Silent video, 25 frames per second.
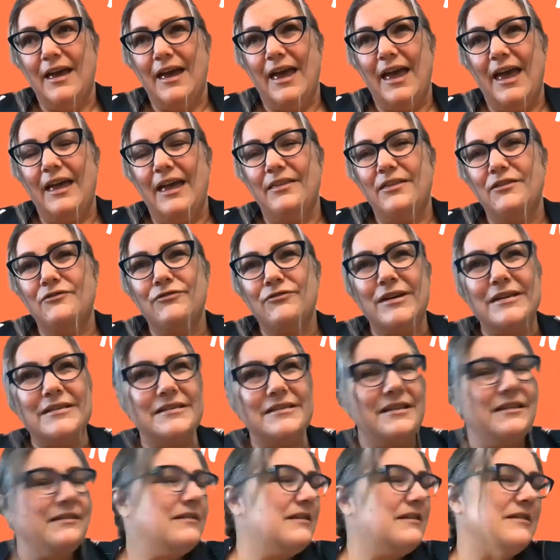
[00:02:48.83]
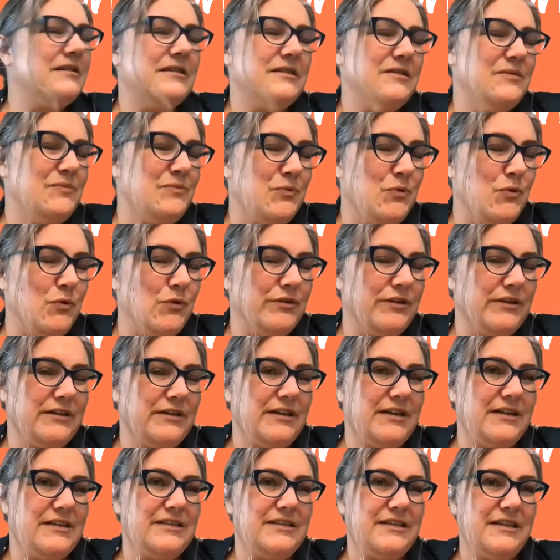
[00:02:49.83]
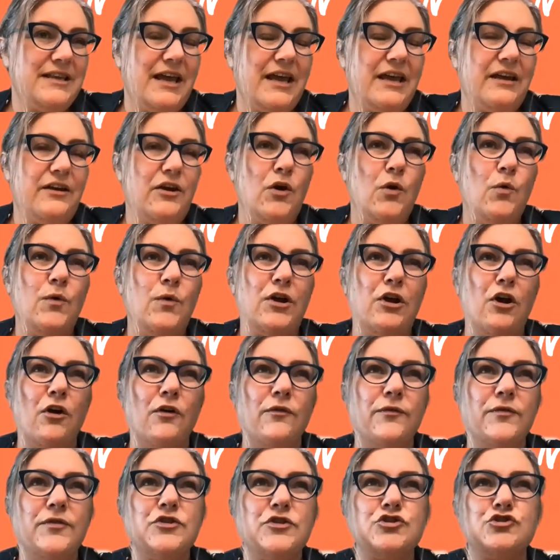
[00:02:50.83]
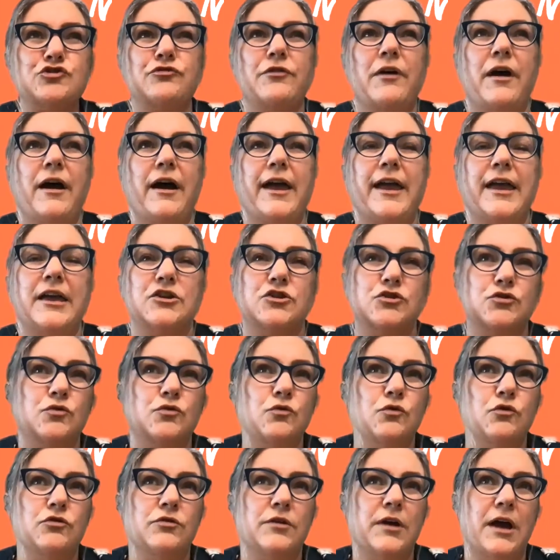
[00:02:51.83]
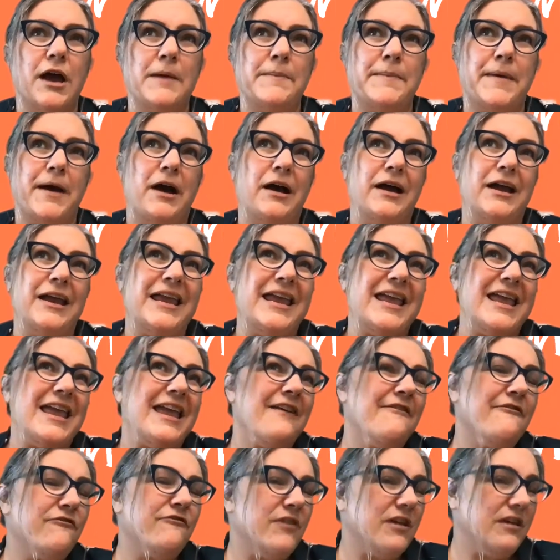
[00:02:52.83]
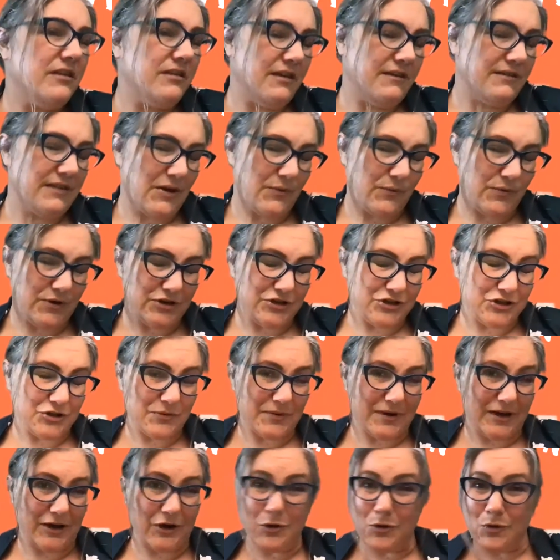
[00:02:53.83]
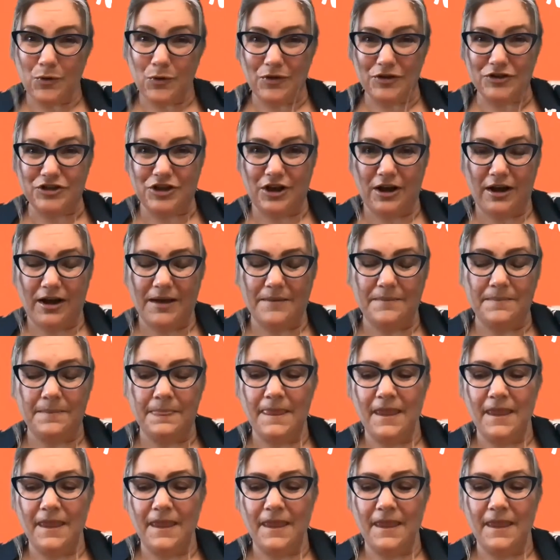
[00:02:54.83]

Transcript: And the reason that this is important is that we often try and talk about everything that we're doing all the time.